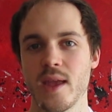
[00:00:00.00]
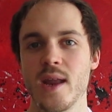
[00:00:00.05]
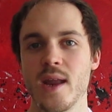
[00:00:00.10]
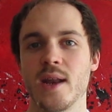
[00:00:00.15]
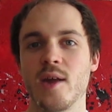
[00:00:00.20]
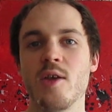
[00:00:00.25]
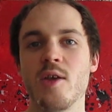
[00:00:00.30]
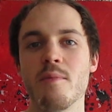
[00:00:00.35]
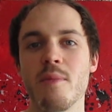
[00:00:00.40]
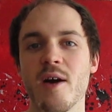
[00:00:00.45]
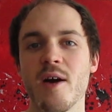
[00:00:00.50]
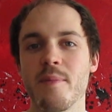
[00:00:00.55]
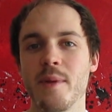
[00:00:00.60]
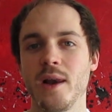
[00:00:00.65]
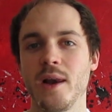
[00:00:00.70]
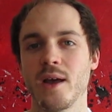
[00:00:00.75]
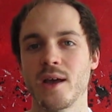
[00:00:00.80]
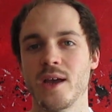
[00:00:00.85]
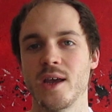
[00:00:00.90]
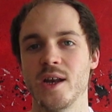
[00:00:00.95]
Now you might have been
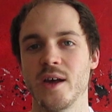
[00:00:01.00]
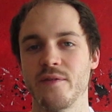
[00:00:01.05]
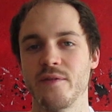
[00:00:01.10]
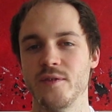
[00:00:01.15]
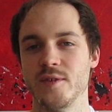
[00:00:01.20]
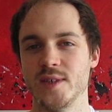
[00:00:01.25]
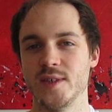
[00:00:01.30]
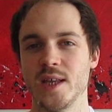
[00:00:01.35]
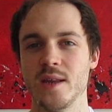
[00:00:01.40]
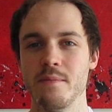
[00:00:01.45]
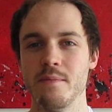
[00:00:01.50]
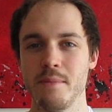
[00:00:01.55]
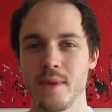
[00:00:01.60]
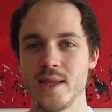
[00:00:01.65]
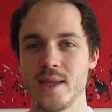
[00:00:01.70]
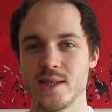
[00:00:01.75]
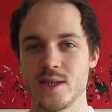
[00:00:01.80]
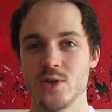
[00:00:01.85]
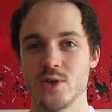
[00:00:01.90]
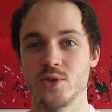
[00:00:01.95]
lucky enough to have seen a
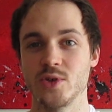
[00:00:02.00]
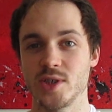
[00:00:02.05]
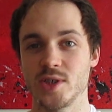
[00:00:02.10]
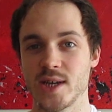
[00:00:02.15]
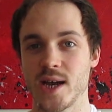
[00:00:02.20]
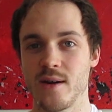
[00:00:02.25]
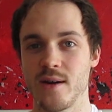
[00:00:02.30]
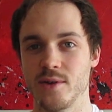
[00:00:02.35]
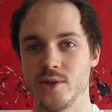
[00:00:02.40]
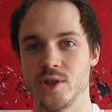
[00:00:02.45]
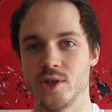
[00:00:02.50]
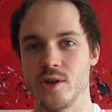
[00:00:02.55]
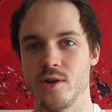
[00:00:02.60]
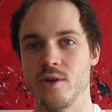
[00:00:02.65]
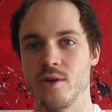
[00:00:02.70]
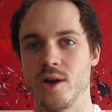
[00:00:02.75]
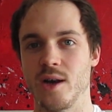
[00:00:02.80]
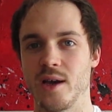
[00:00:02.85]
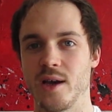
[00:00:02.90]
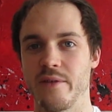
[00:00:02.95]
meteor shower during
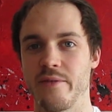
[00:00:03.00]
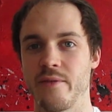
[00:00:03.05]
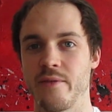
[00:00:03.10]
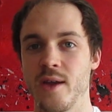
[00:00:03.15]
your life.